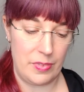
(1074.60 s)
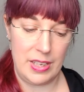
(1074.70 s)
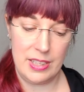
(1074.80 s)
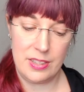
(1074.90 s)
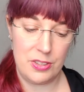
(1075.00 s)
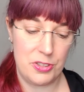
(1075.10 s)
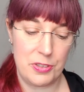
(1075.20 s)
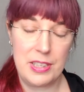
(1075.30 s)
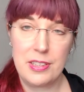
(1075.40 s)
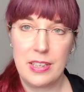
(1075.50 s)
It's a
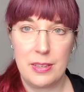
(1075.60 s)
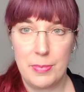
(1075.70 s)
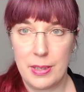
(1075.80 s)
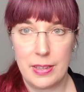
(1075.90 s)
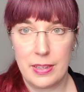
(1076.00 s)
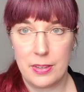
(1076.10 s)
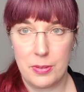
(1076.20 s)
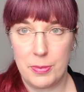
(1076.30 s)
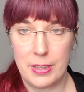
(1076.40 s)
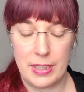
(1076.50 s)
strangely compelling little
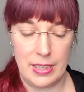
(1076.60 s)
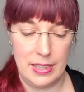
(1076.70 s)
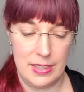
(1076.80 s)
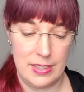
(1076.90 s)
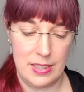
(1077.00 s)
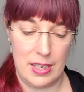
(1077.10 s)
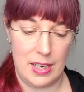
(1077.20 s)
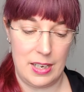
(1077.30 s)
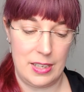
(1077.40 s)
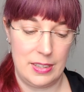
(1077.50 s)
book. It's
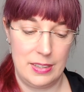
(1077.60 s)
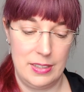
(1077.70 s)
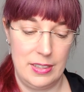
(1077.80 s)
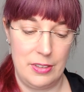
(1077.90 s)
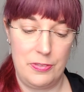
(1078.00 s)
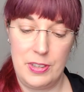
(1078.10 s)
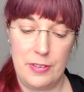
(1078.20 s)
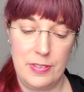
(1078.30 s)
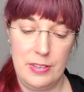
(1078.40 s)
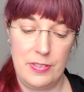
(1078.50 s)

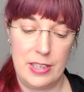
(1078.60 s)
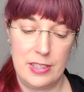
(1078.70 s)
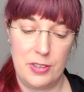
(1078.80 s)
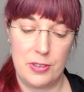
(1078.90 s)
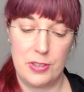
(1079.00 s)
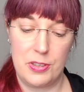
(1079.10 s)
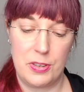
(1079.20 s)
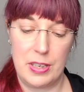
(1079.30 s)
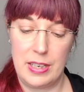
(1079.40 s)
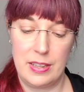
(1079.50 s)
definitely fantasy horror
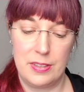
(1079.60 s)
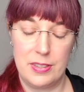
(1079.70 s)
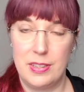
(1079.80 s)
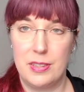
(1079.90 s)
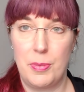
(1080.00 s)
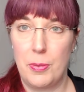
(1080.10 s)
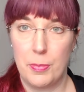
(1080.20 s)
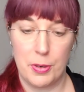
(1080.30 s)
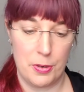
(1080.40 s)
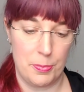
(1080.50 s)
story, and it's about
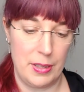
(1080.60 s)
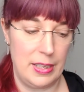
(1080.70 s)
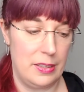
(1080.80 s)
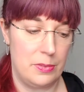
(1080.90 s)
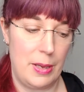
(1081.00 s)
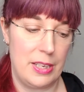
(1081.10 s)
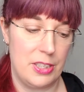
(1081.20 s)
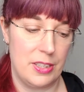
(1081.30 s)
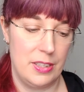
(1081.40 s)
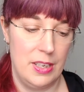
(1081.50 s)
murder, plagues,
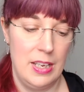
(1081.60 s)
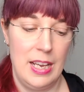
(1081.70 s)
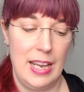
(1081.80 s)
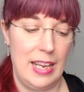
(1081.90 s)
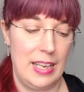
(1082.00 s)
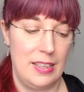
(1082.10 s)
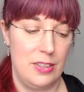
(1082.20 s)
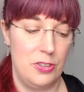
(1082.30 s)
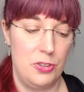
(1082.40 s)
magic, and